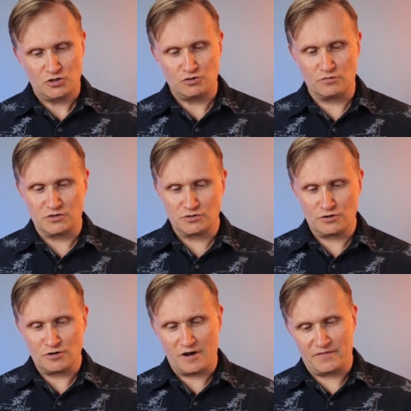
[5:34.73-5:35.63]
to
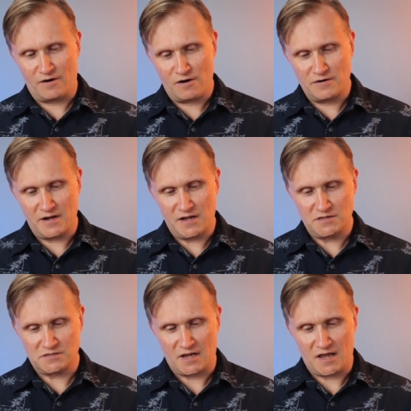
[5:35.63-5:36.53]
endure on the hard
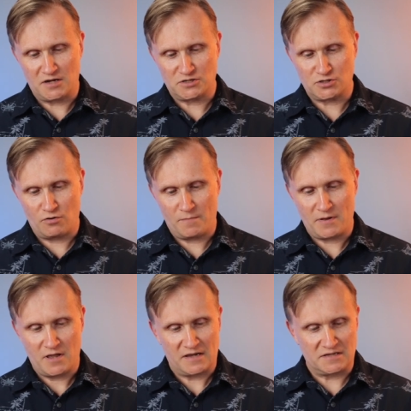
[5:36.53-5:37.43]
days and show up
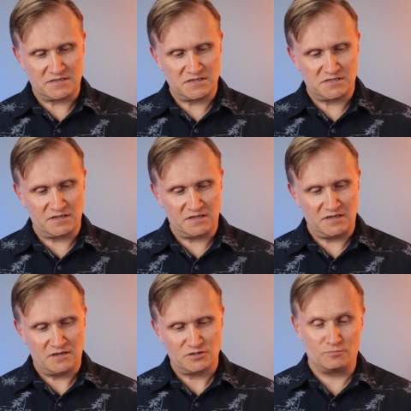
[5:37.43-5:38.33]

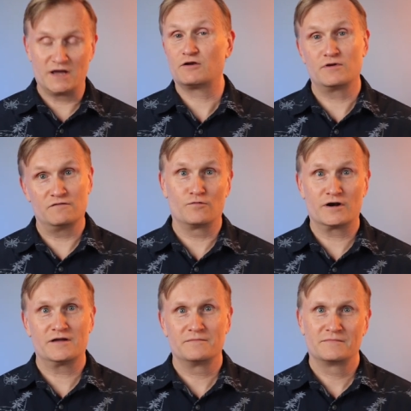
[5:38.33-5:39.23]
consistently to my creative work.